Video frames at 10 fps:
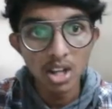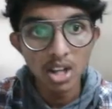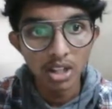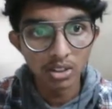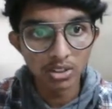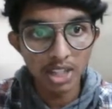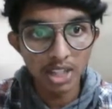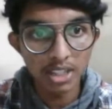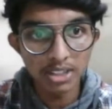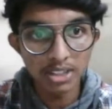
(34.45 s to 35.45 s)
Those
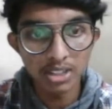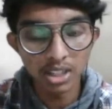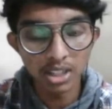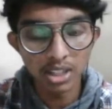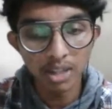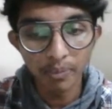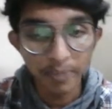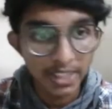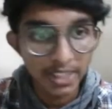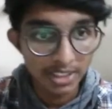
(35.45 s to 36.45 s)
adders have
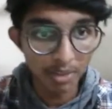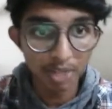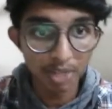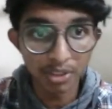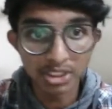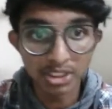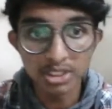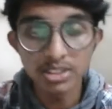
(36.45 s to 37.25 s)
separate functions,